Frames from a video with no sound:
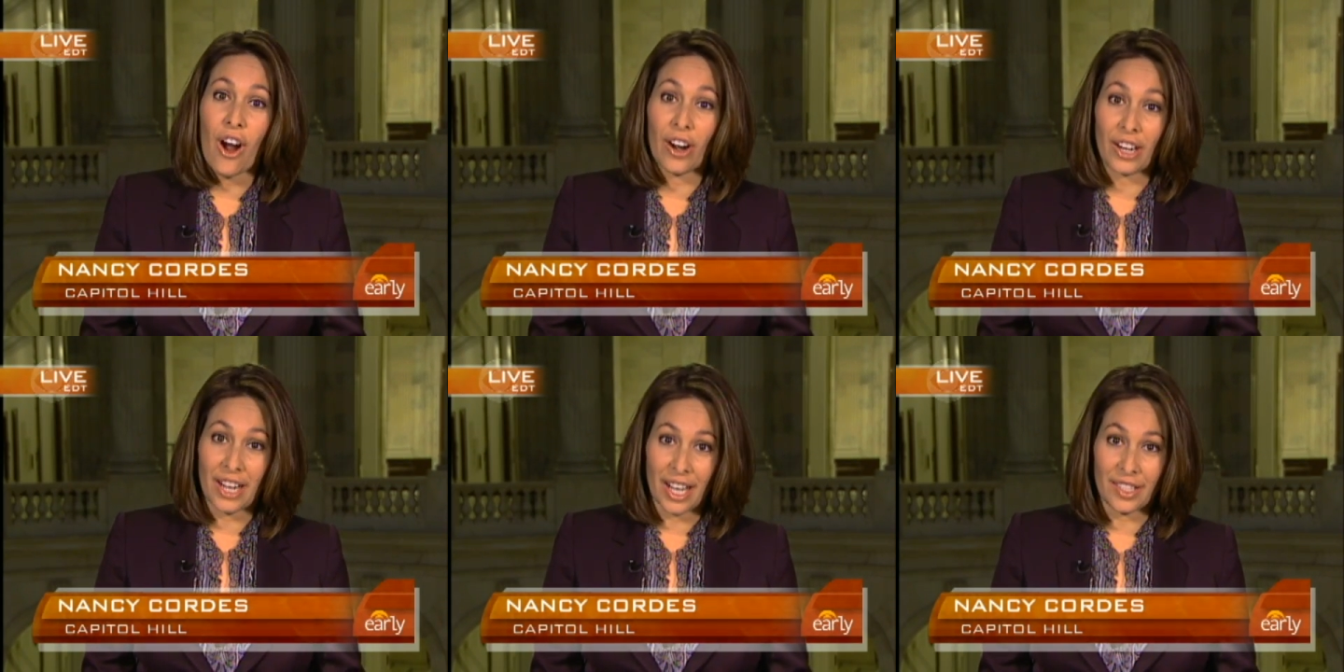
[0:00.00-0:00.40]

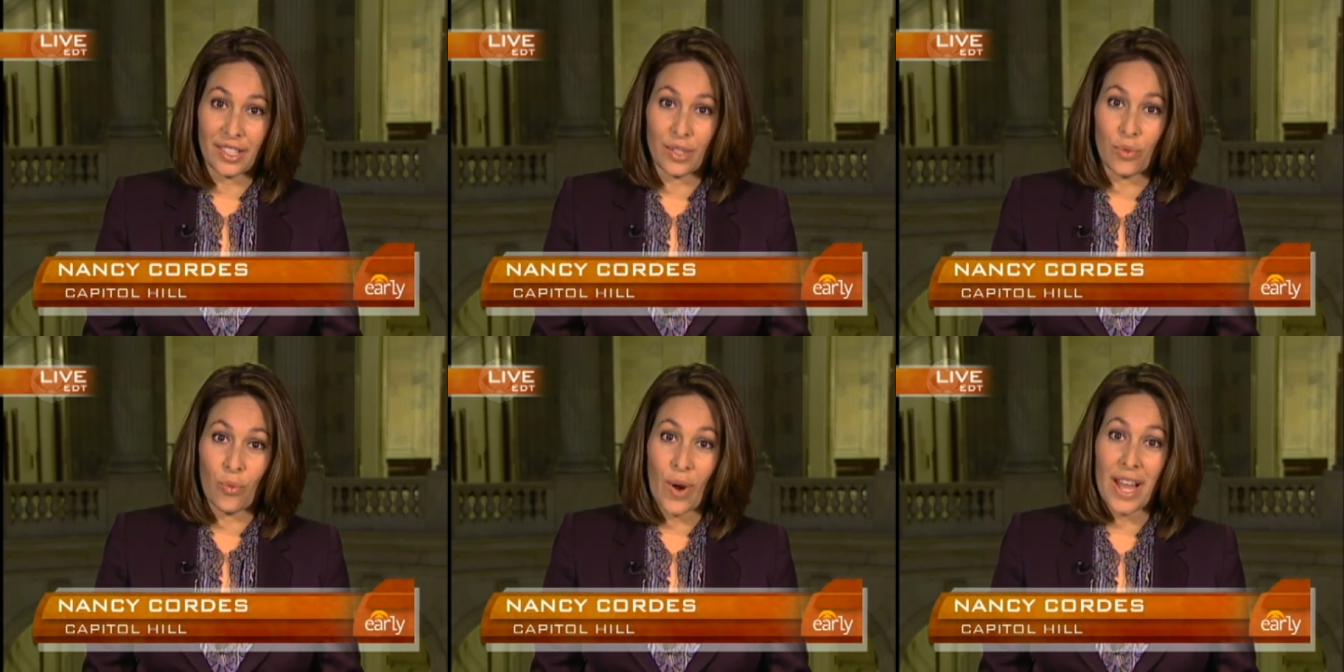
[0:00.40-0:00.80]
are
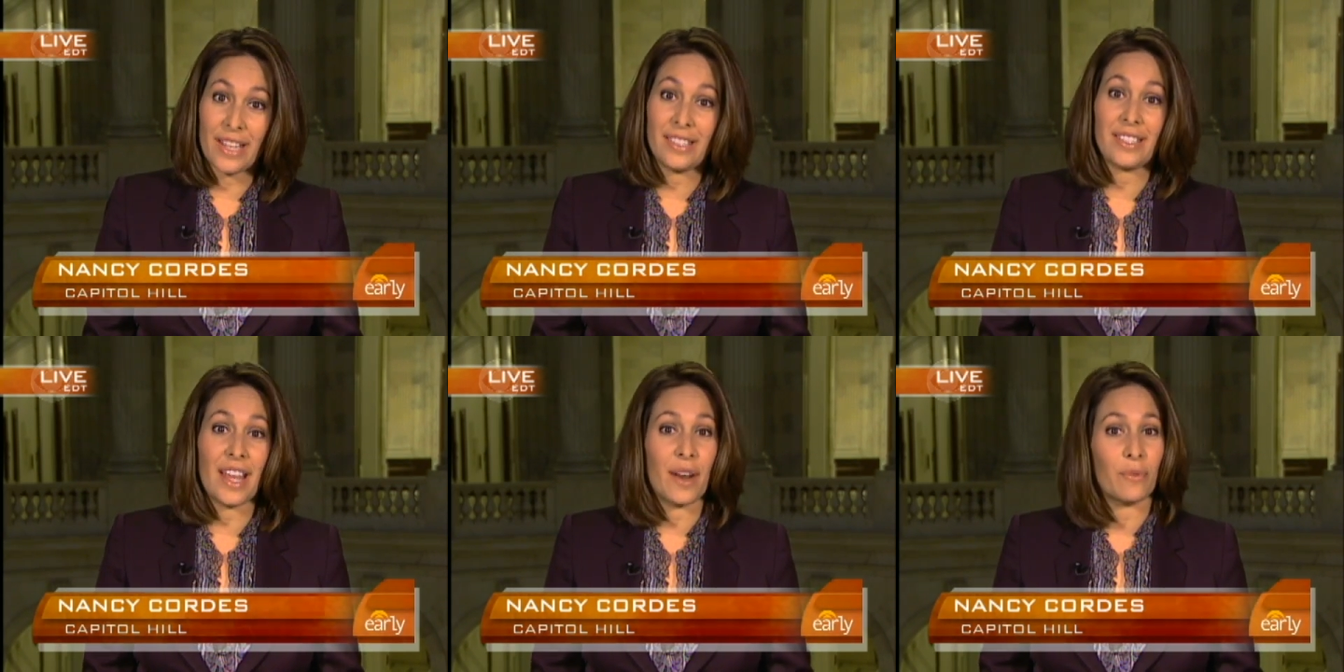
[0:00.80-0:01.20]
cuts in
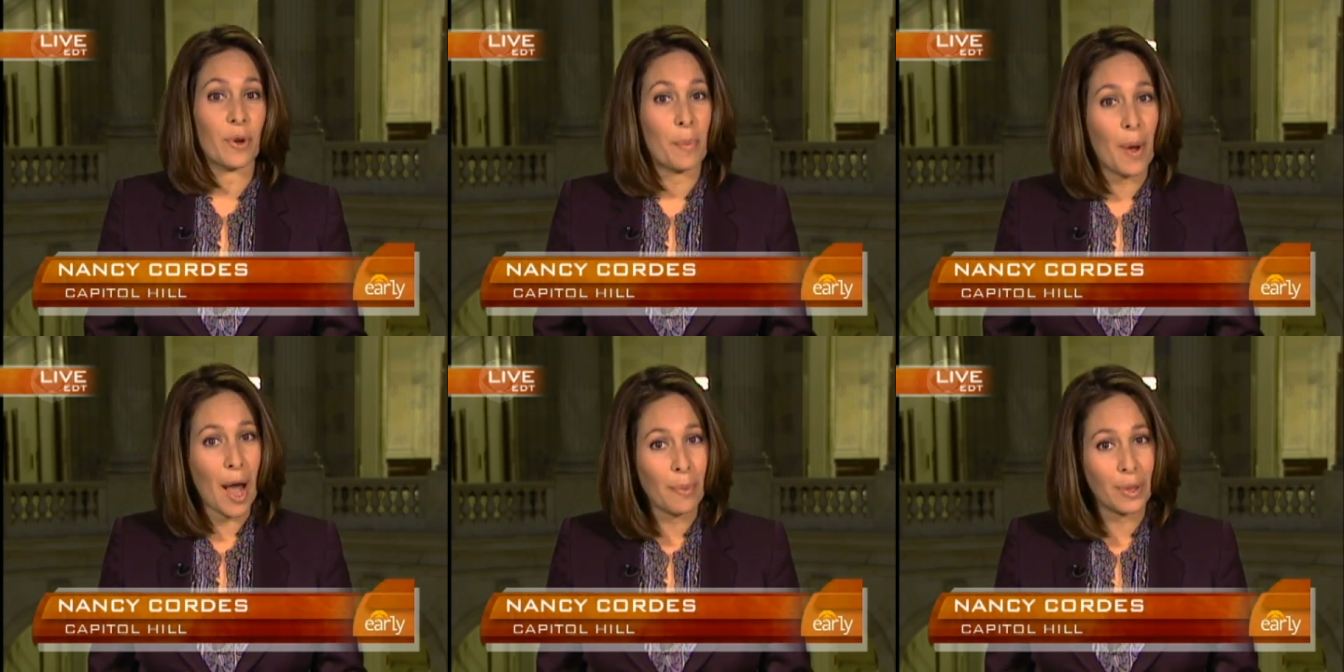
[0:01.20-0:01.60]
waste
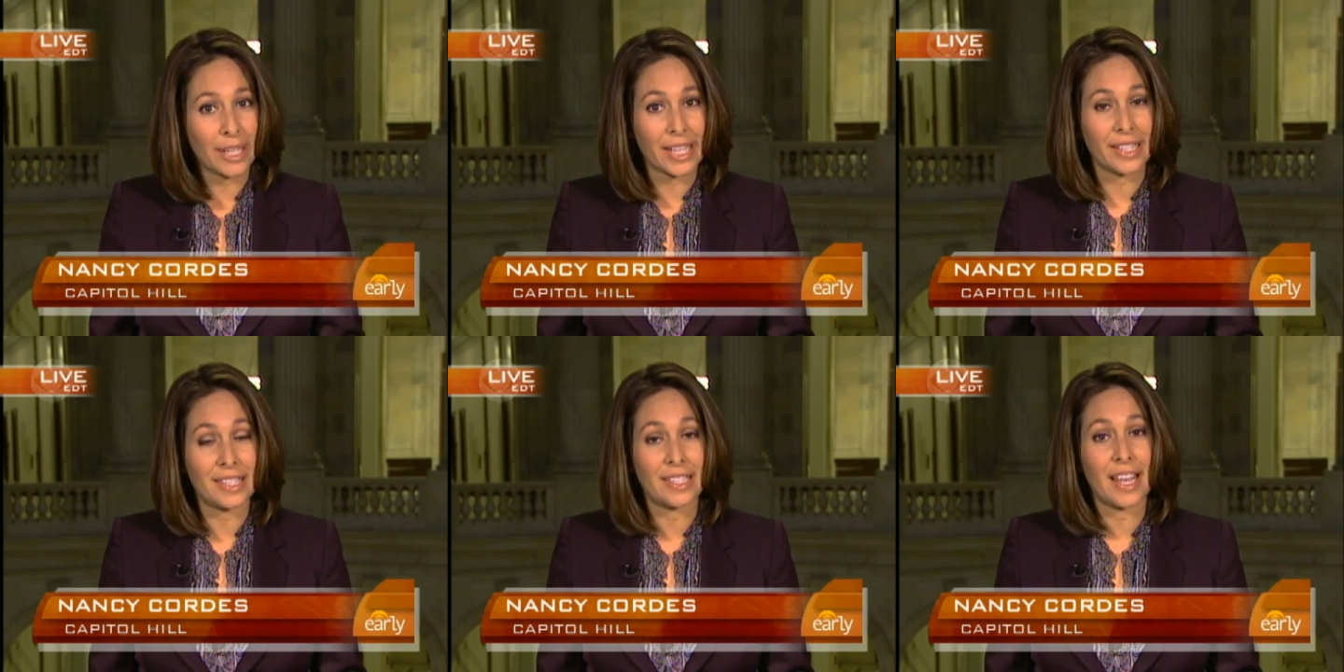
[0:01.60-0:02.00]
and
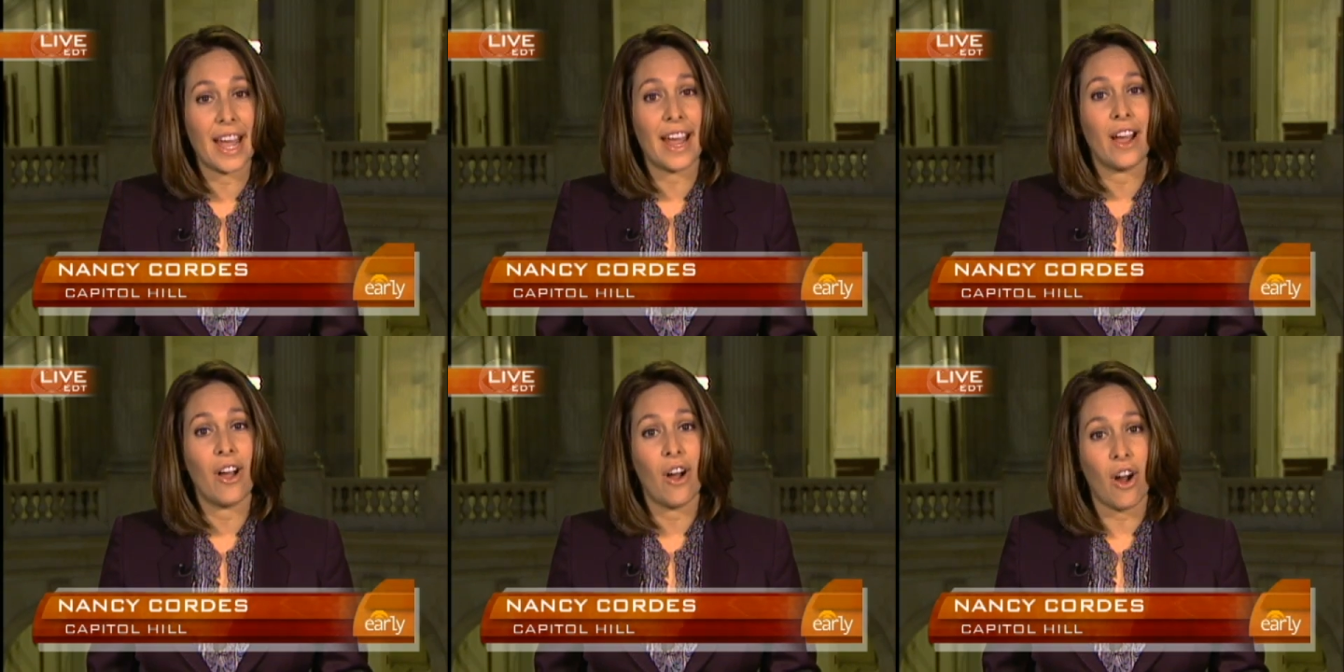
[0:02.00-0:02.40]
Republicans
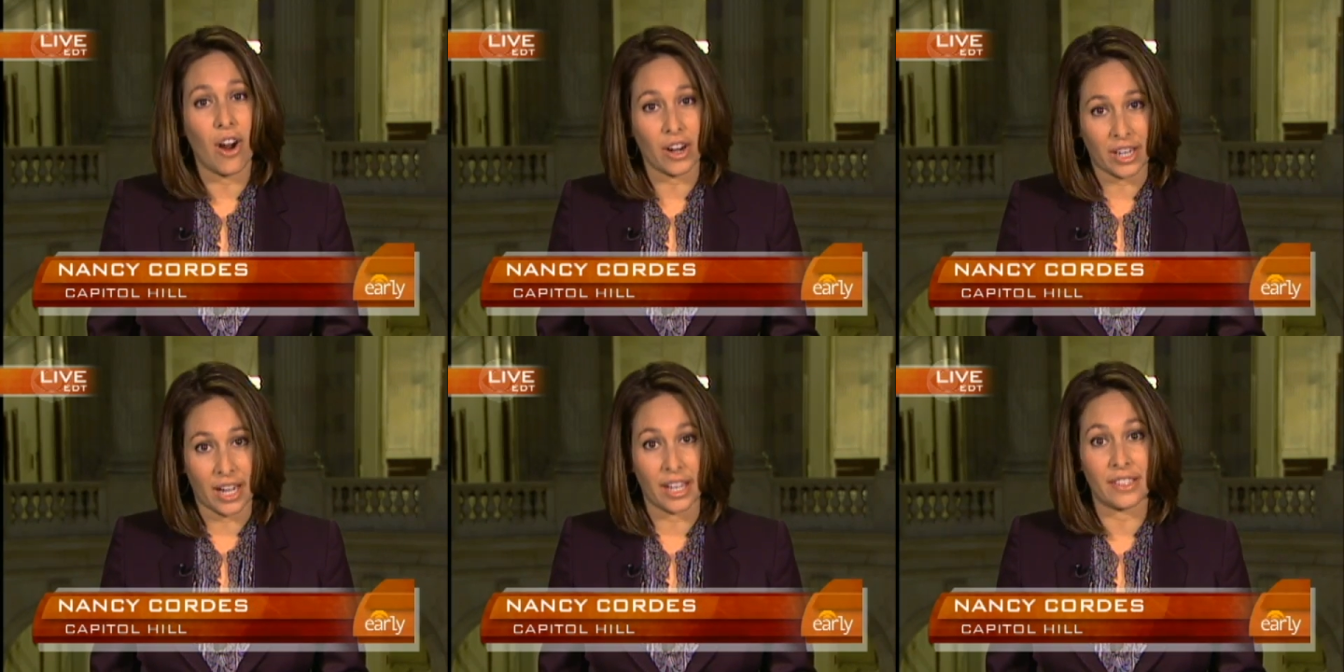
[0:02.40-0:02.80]
say
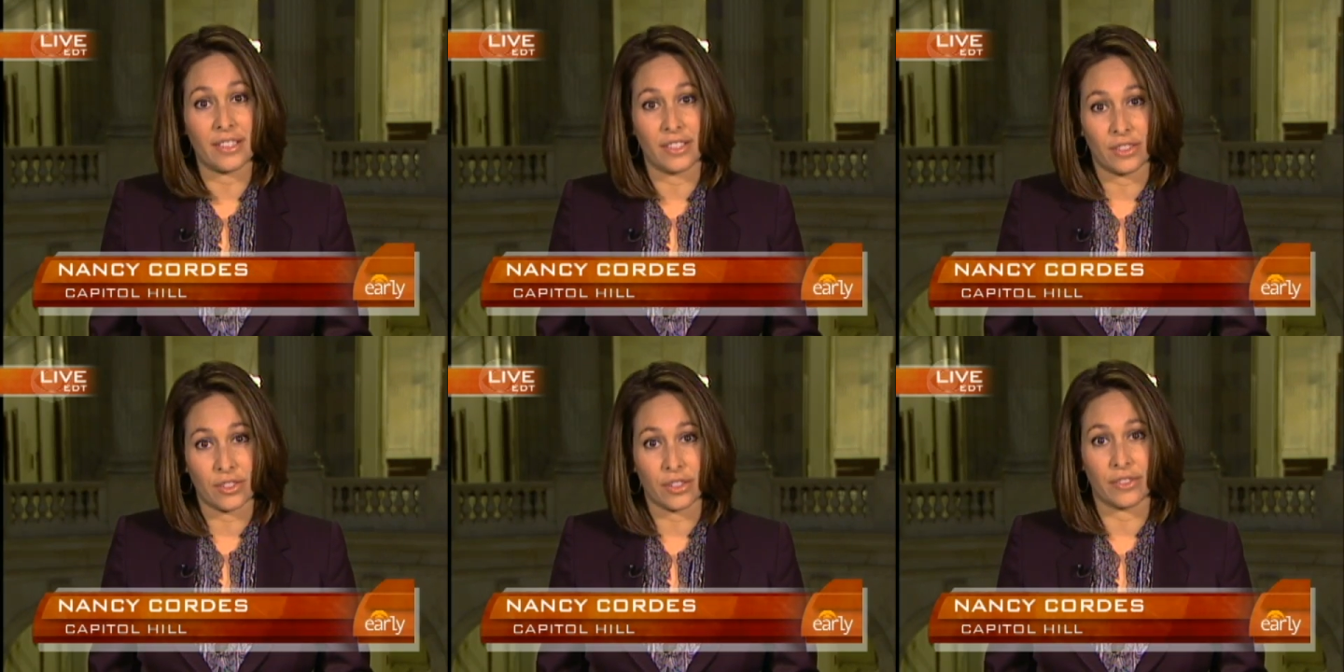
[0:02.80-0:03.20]
are
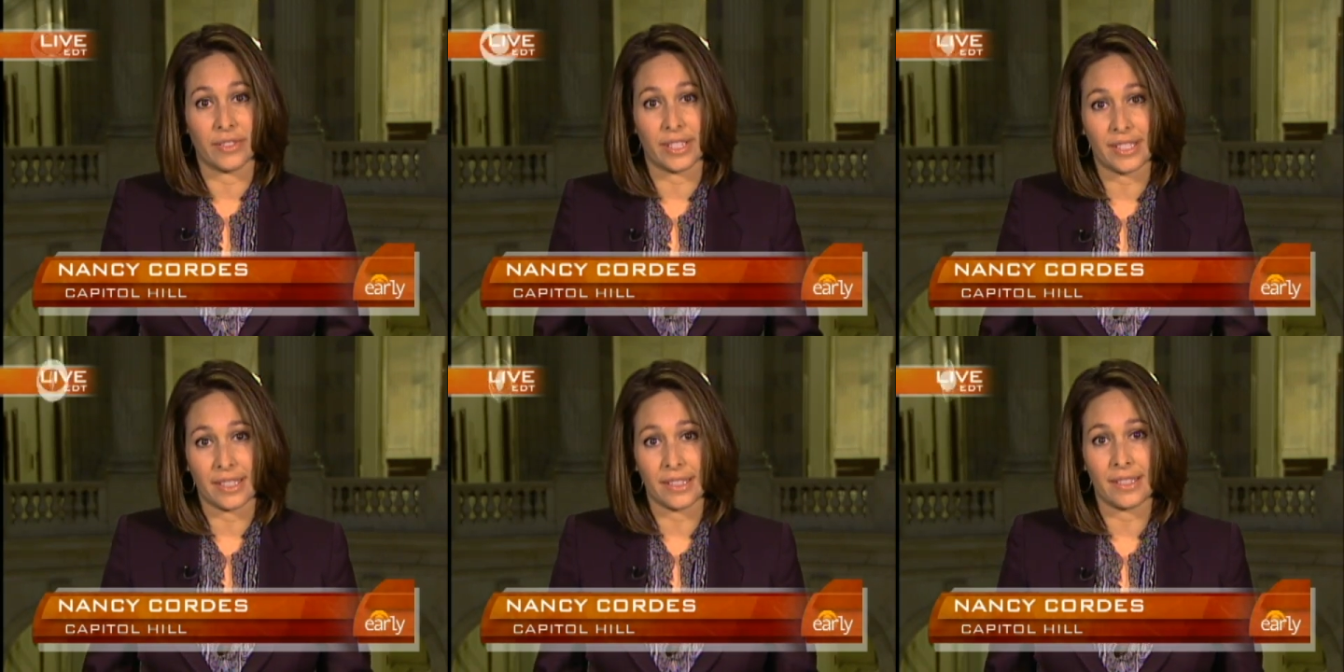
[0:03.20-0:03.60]
cuts in
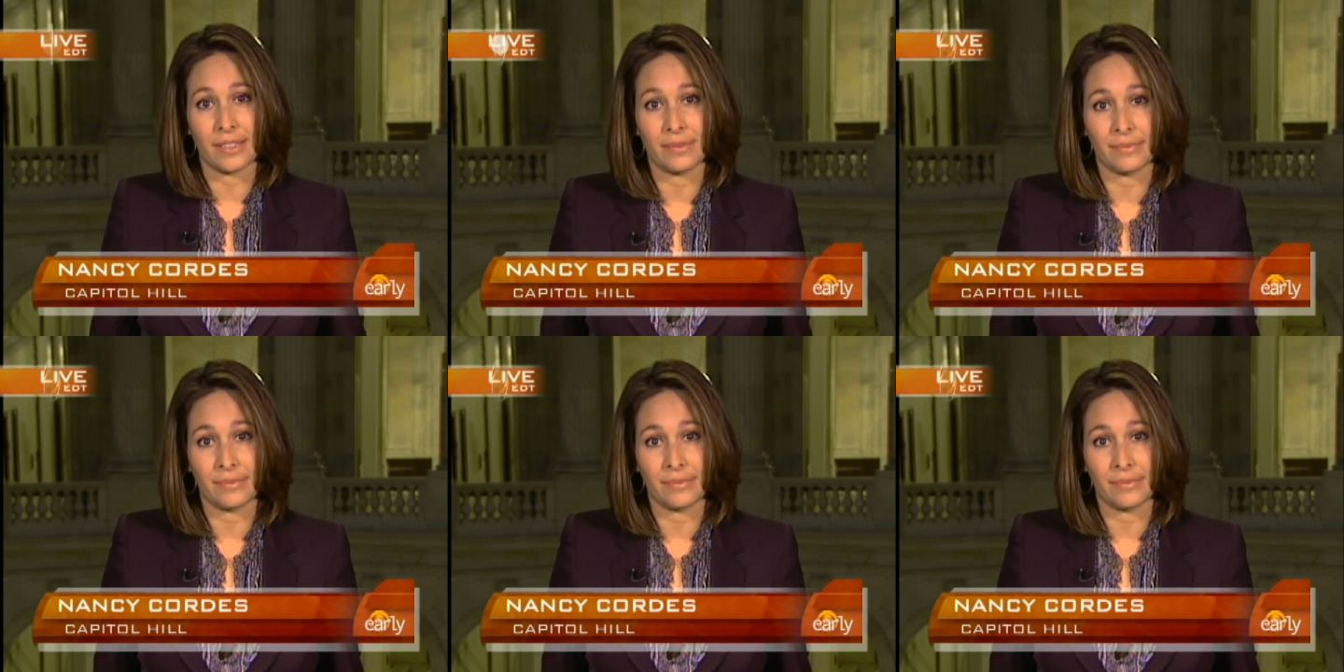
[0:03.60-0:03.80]
services.